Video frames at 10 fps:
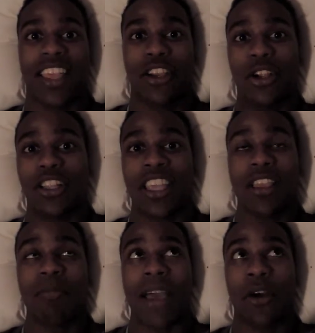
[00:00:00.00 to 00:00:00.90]
Like
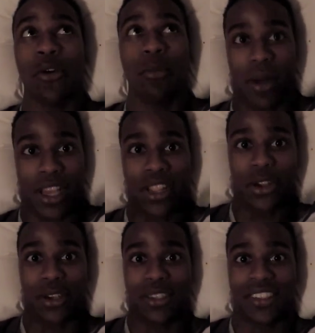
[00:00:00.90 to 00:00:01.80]
currently, my whole body
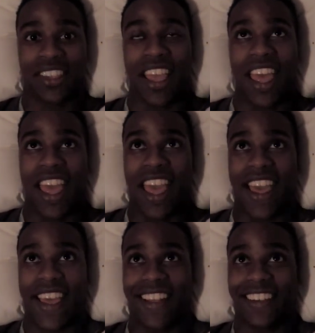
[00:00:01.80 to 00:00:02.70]
hurts,
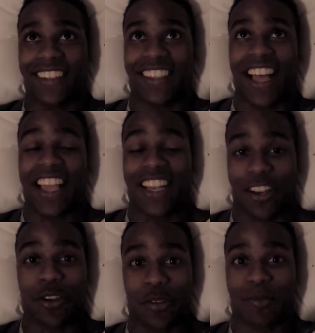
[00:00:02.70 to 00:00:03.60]
and I
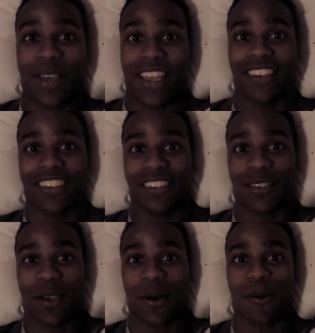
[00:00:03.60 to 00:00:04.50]
need to go to bed.
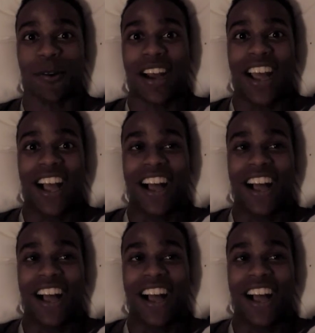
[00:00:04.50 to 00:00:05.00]
So